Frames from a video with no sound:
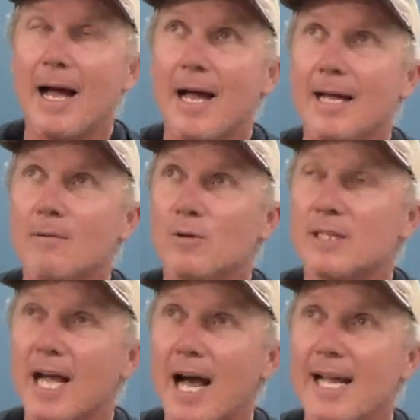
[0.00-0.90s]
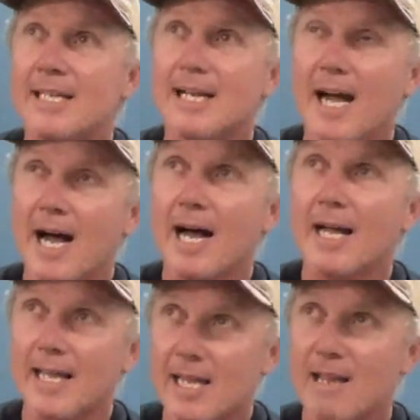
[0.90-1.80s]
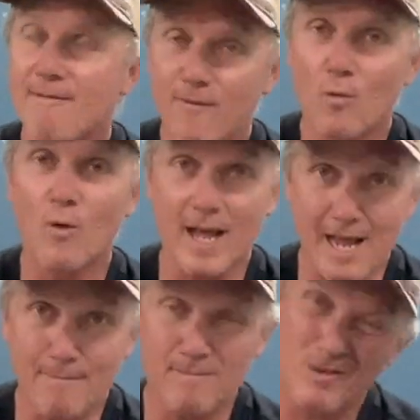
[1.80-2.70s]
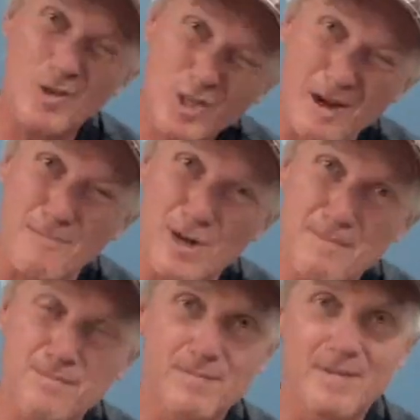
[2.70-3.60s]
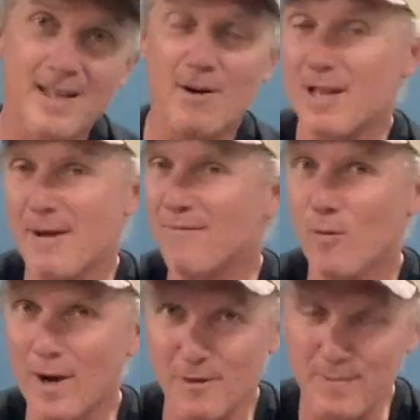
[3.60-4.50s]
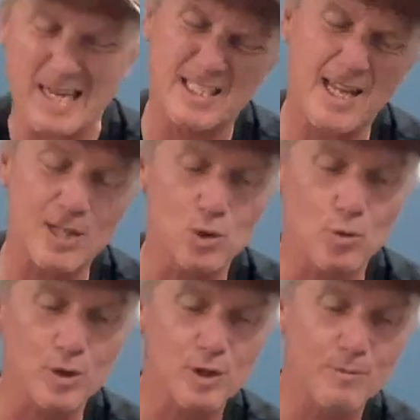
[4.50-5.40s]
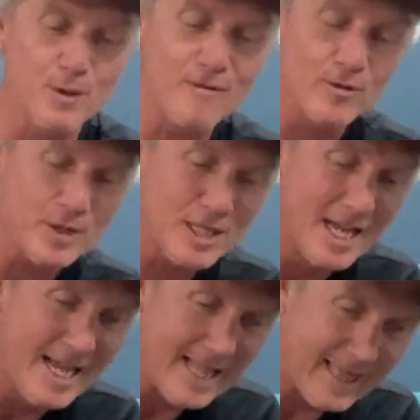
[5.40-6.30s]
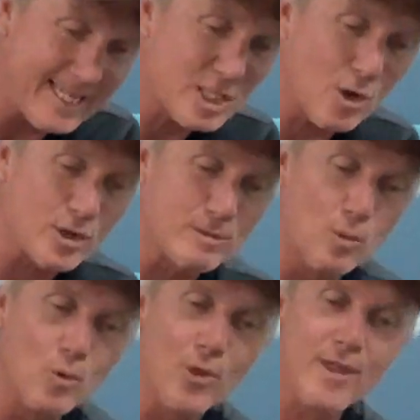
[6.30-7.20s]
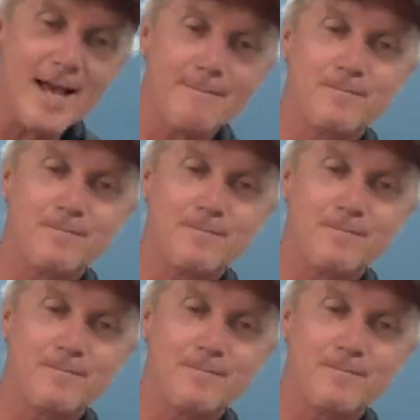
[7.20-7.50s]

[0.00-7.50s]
It was 8RE4M. Looks like Brim. They're only about $400, so that's sort of superfluous. This costs more than that.